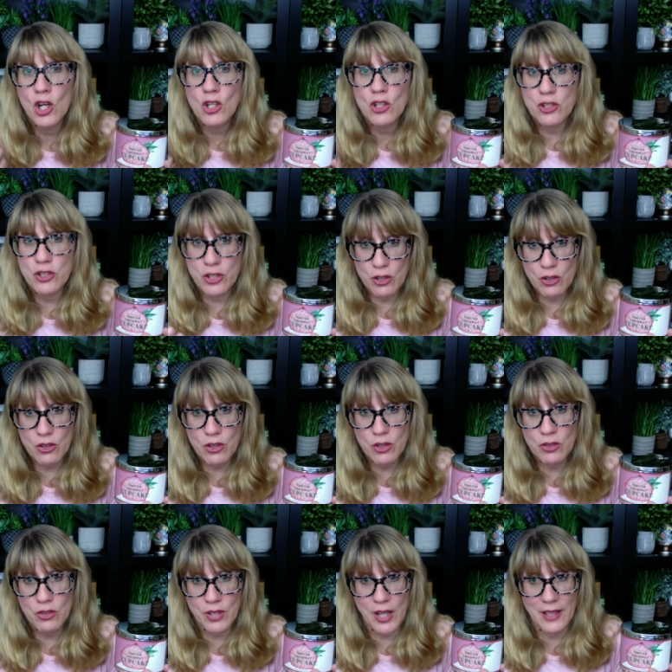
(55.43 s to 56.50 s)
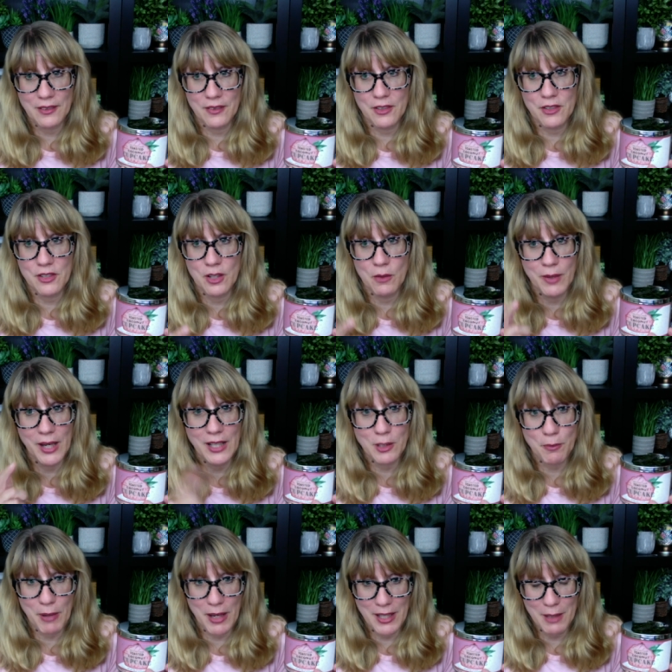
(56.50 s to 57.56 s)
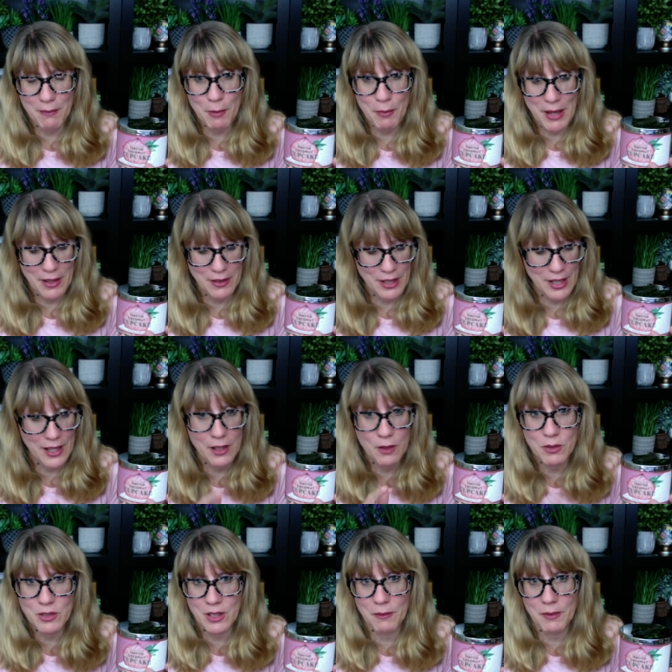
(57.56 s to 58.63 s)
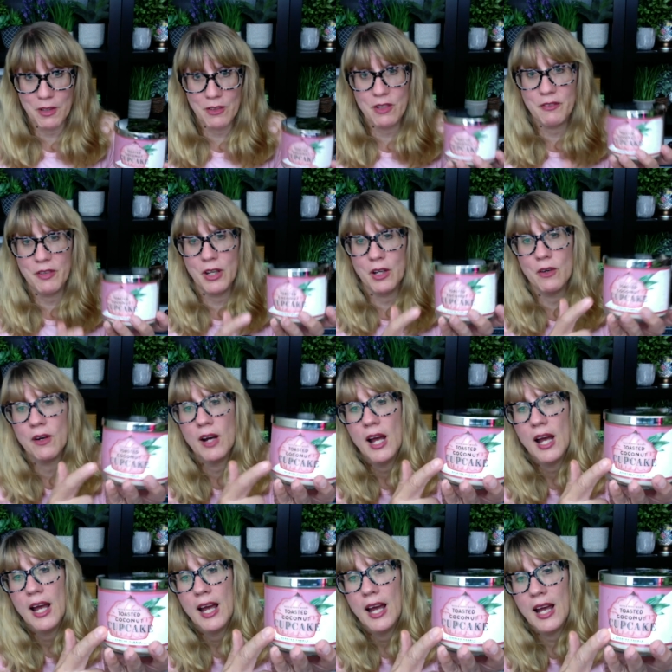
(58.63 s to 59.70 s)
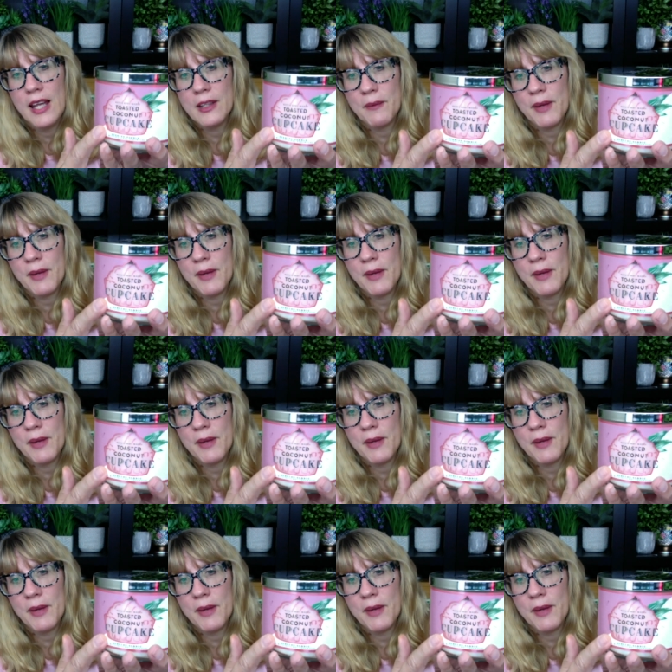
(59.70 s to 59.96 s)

2 new scents this year. We got the pineapple pound cake, which I'm going to review, and then we